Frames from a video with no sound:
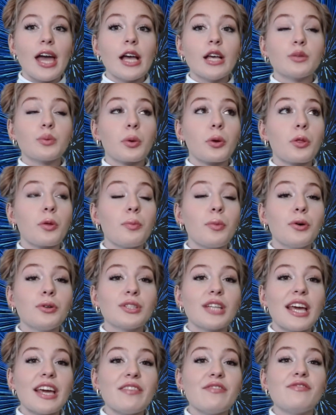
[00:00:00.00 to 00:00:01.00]
is one of the
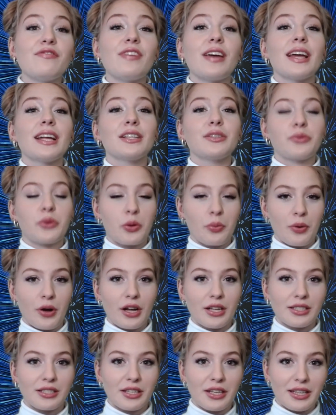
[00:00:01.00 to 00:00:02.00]
most advanced
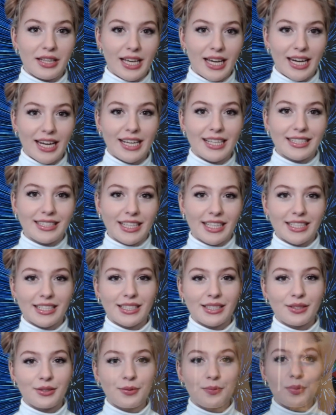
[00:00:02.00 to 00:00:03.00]
robots that
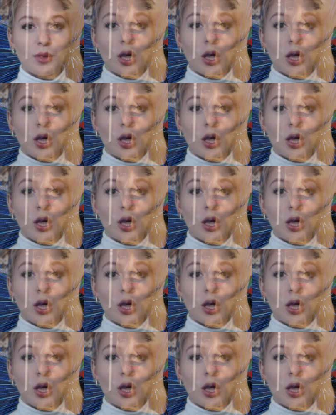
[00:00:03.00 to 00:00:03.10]
exists.